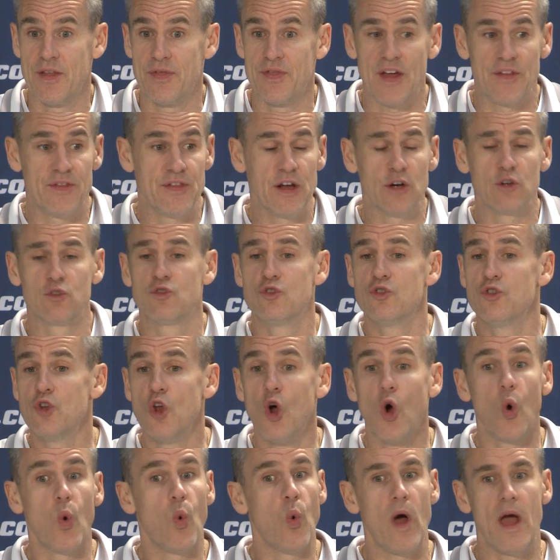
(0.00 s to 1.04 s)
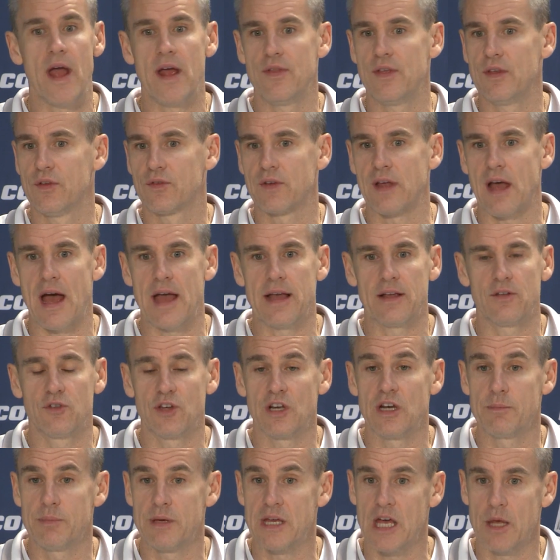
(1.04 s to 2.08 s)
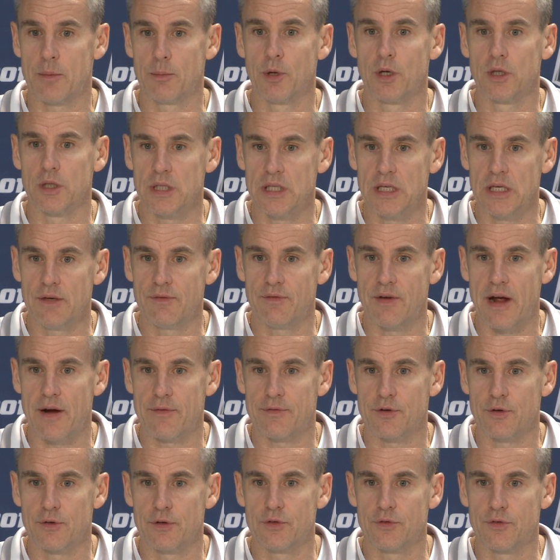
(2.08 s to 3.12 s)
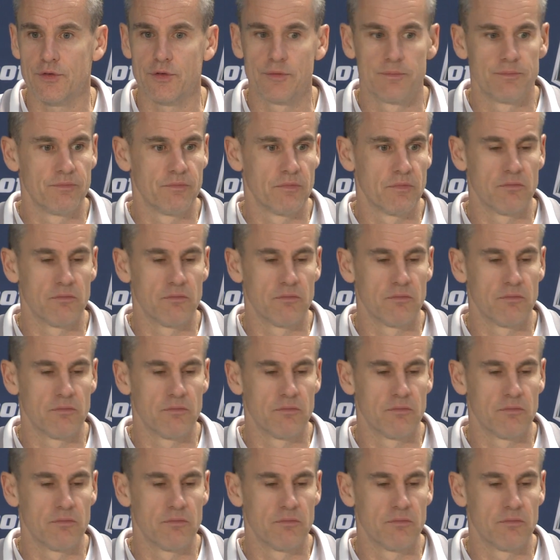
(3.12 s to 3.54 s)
that there's no way this guy is going to be able to leave after his